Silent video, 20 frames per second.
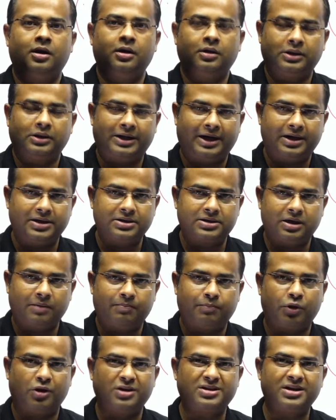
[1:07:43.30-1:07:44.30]
that is the
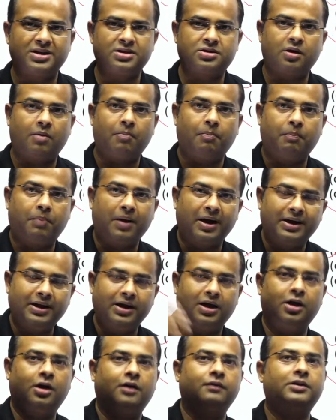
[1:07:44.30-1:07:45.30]
process of
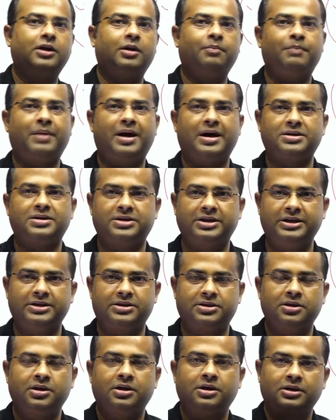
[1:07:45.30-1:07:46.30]
burial of the
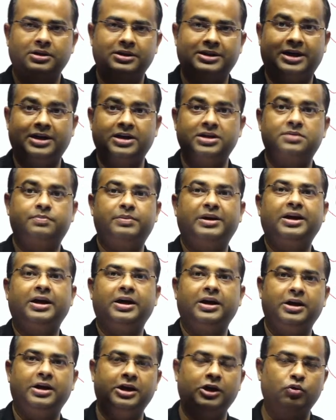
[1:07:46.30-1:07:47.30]
Parsis, that is being
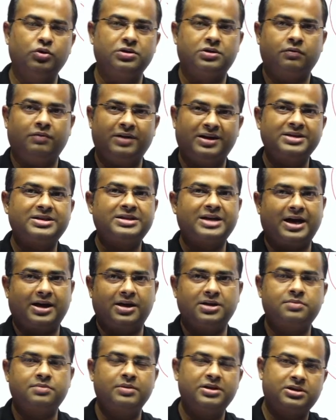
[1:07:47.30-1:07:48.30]
in news when
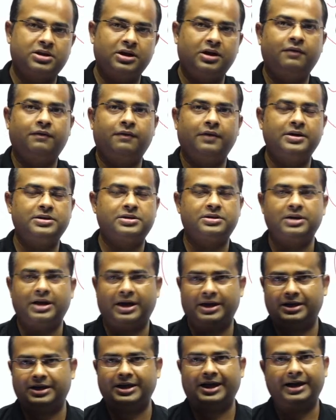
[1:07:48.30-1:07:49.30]
Cyrus Mistry faced
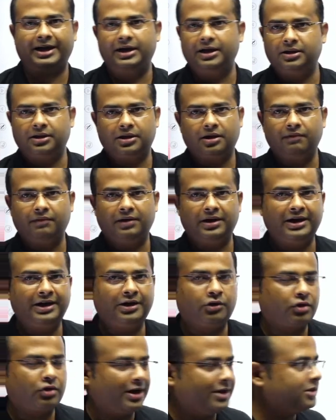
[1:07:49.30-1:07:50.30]
and died in the very
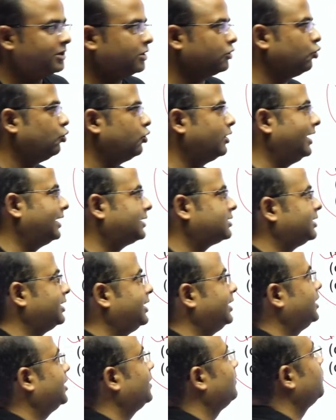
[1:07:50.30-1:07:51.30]
tragic road
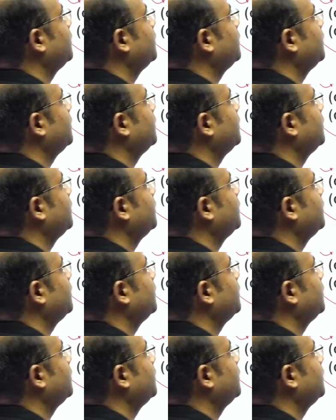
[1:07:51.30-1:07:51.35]
accident.